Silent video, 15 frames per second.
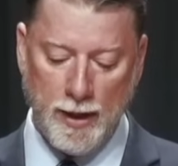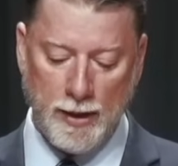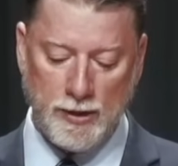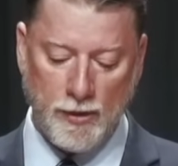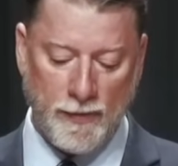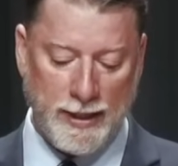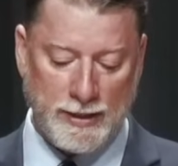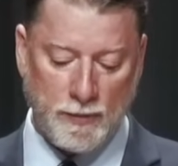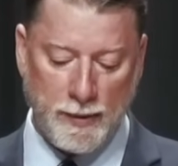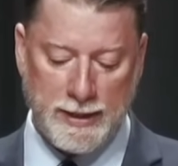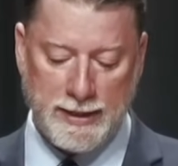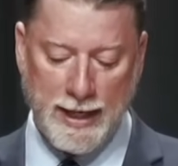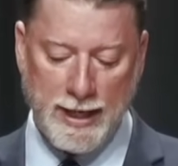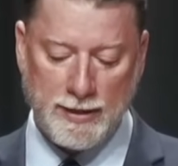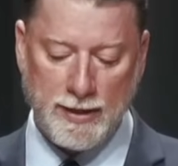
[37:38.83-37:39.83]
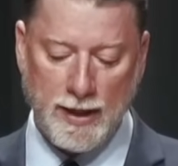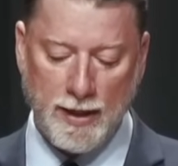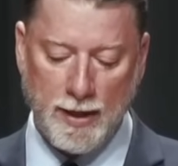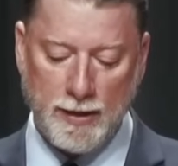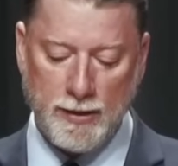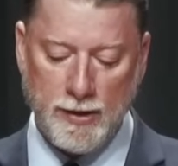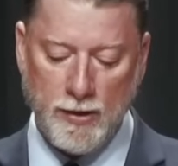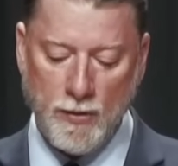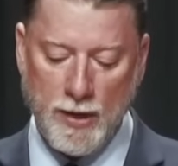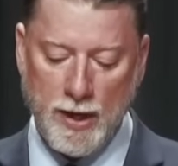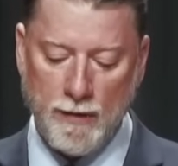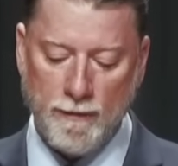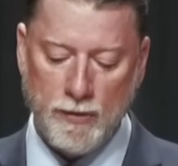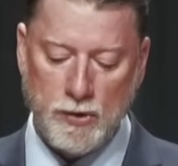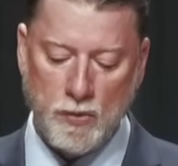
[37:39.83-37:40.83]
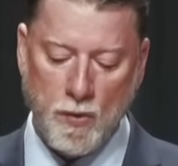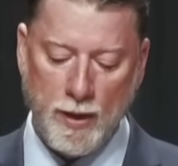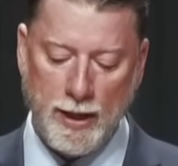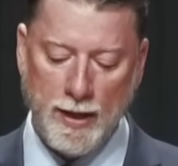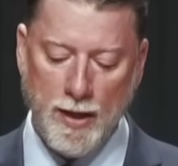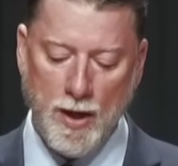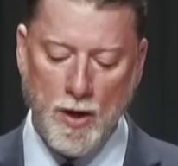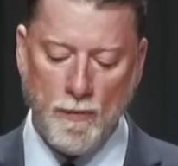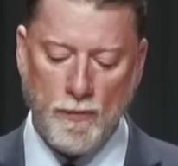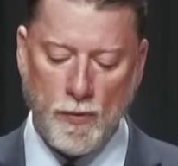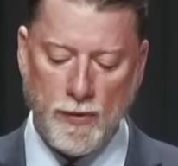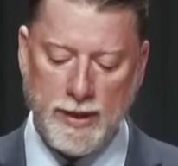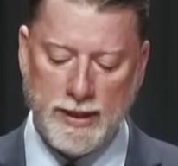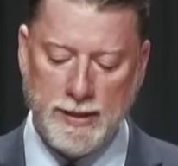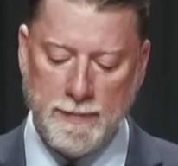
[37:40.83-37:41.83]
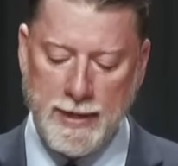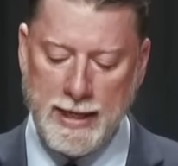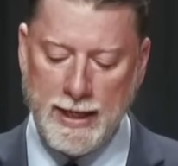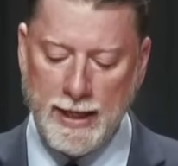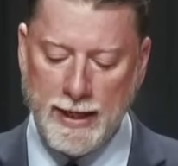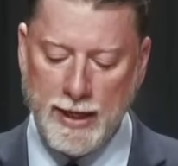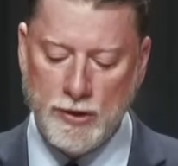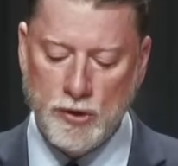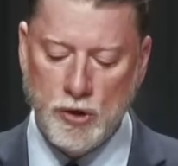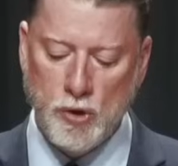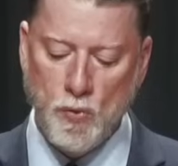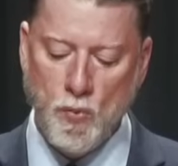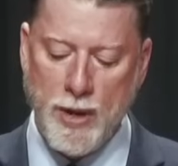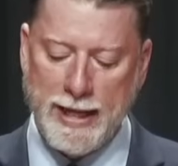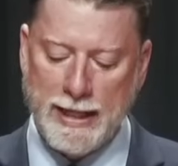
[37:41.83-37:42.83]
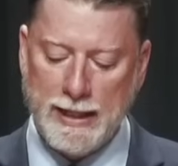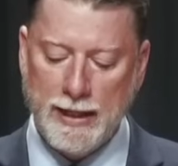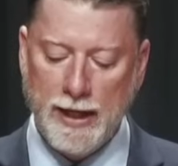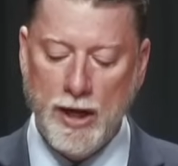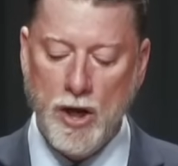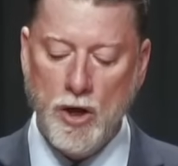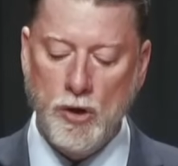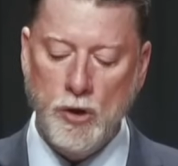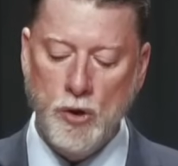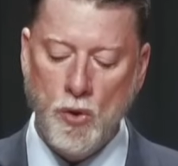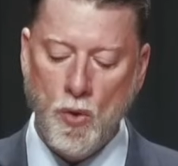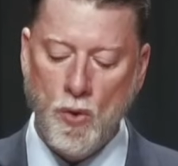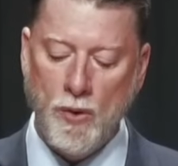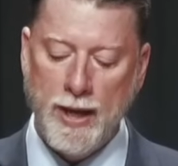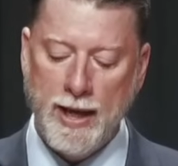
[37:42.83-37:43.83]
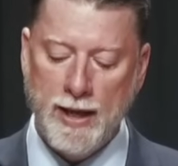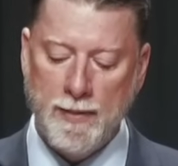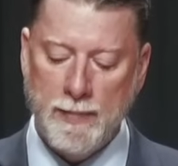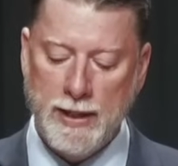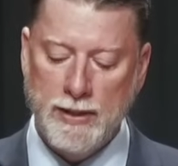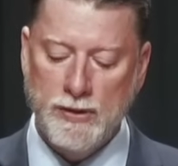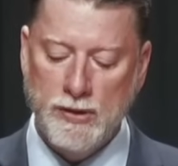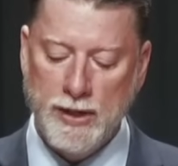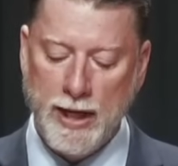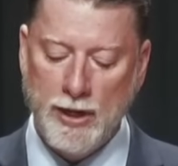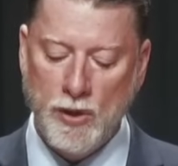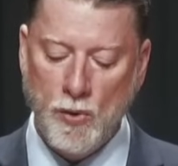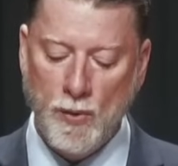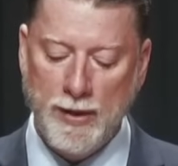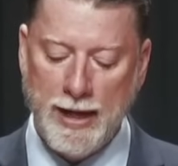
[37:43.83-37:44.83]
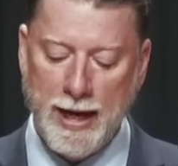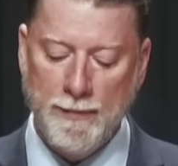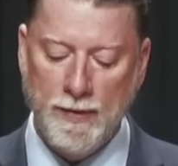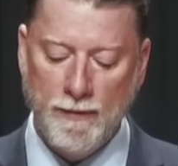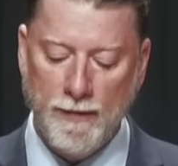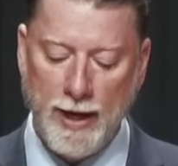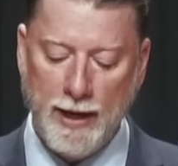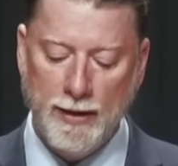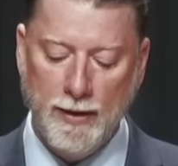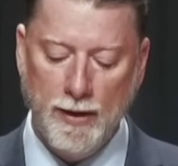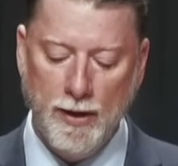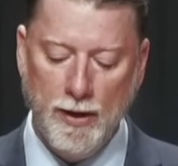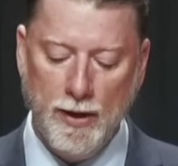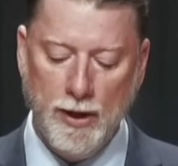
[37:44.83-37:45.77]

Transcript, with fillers: And so that's what he's asking God to do here. Verse 20, for they speak against you wickedly. Your enemies take your name in vain.